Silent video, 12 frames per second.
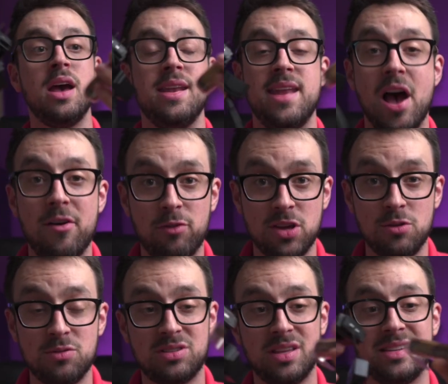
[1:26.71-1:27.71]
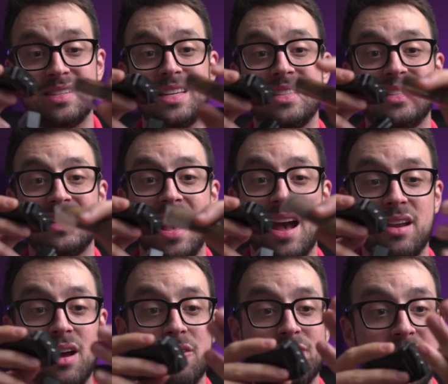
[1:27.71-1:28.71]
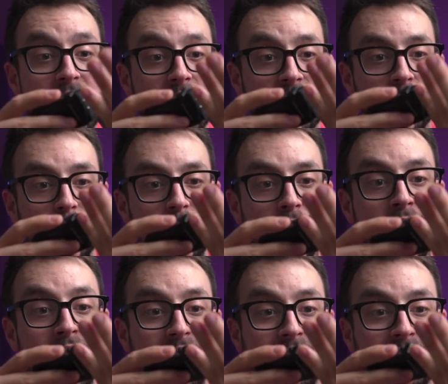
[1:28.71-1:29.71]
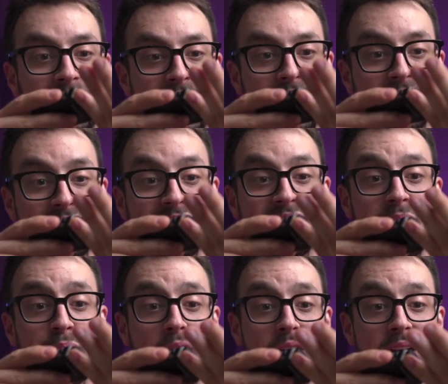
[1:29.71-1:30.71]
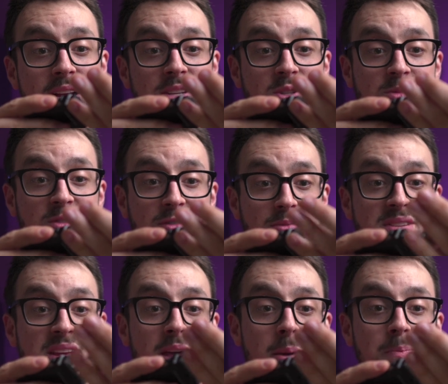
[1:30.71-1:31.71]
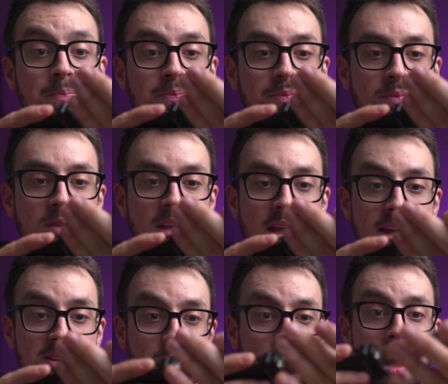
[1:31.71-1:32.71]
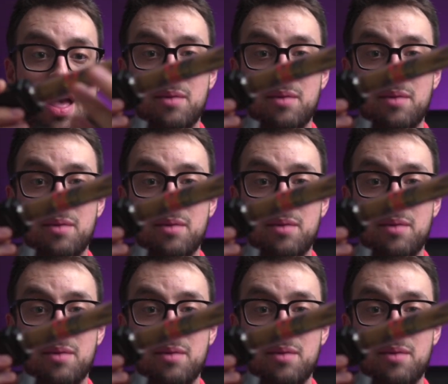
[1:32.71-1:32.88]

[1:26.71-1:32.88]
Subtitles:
Now, if we use this inside of the actual Liga Zebra here, this one's from Tim as well.